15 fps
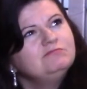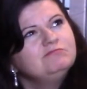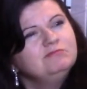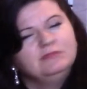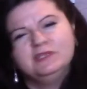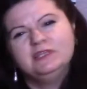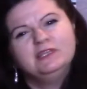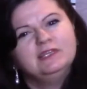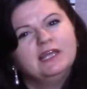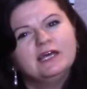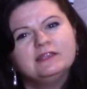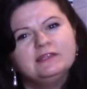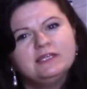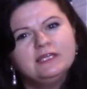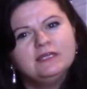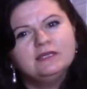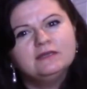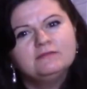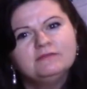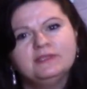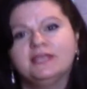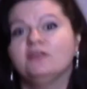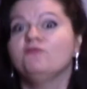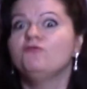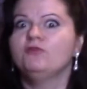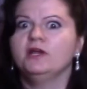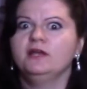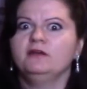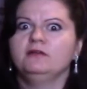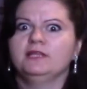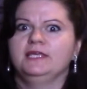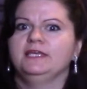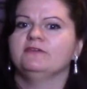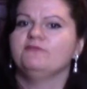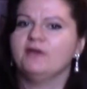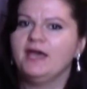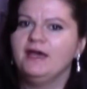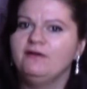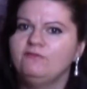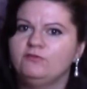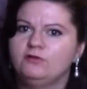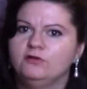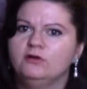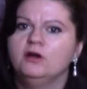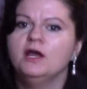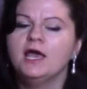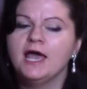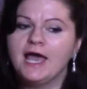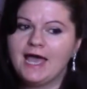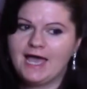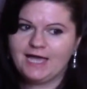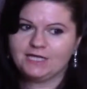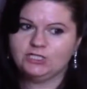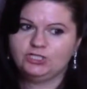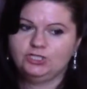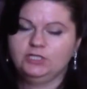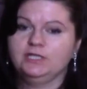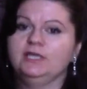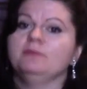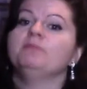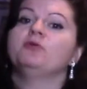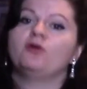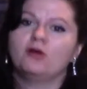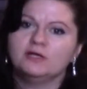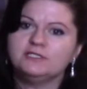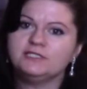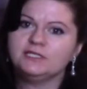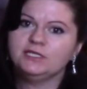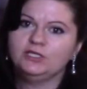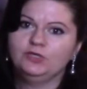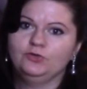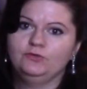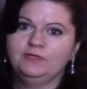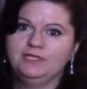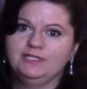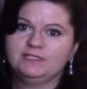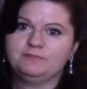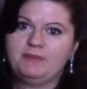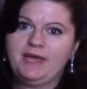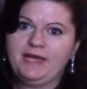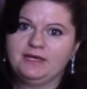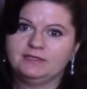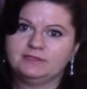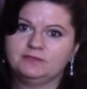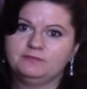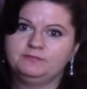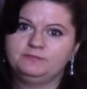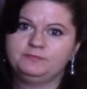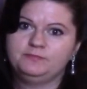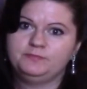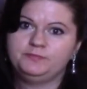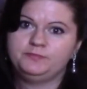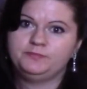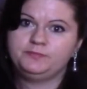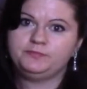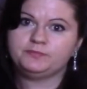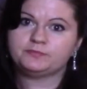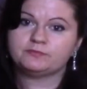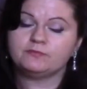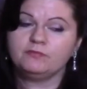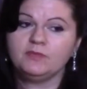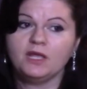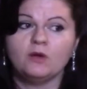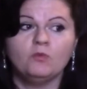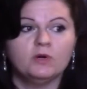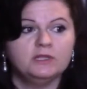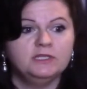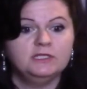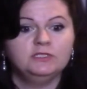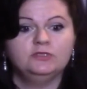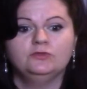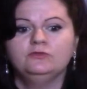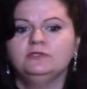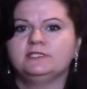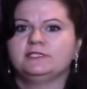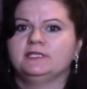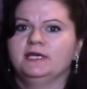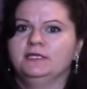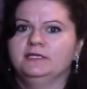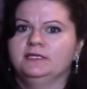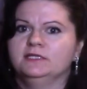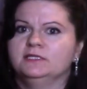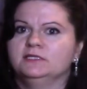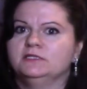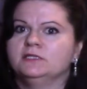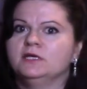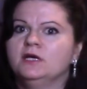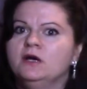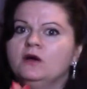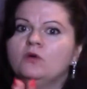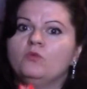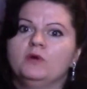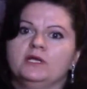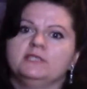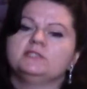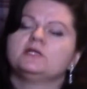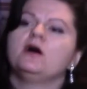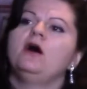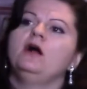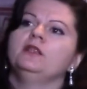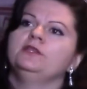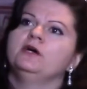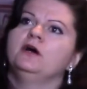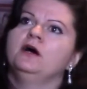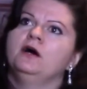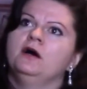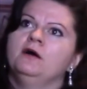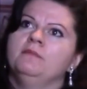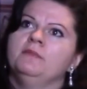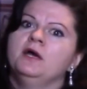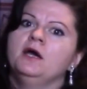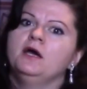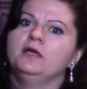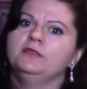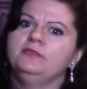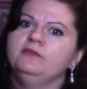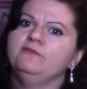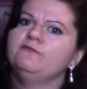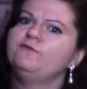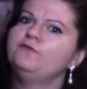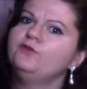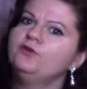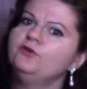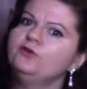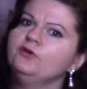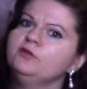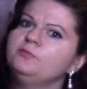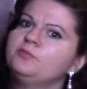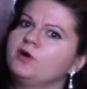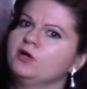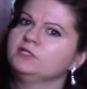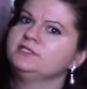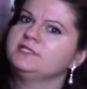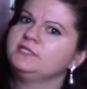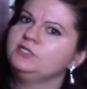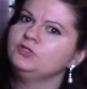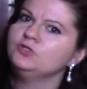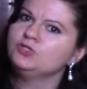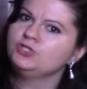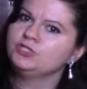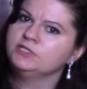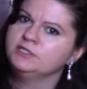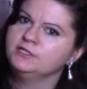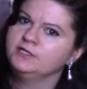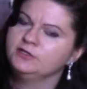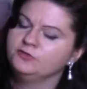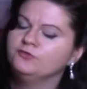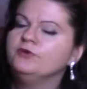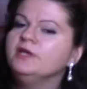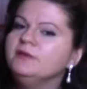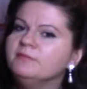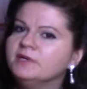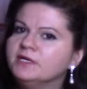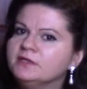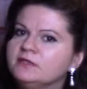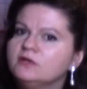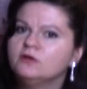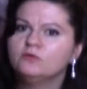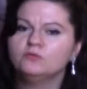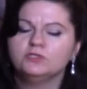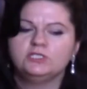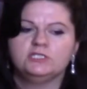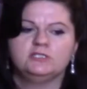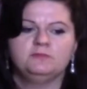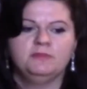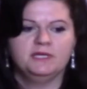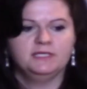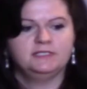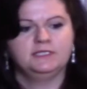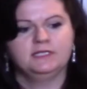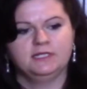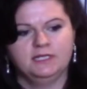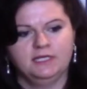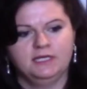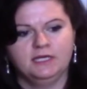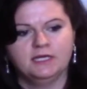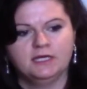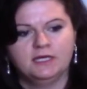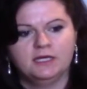Nothing. They rarely, if ever, actually prosecute these banks. What they do instead is what it's called a deferred prosecution agreement, which is basically